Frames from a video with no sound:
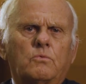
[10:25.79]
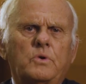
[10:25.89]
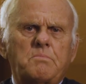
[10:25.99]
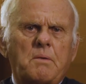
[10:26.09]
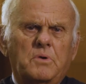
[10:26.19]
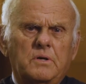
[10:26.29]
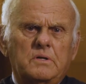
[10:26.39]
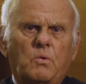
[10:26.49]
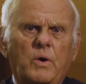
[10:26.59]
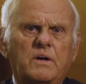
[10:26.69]

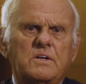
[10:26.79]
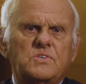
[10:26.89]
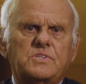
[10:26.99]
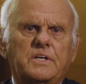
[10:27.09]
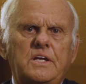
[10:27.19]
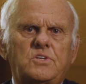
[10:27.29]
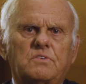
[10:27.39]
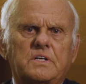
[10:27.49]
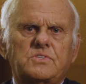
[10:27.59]
Remember, awareness that each of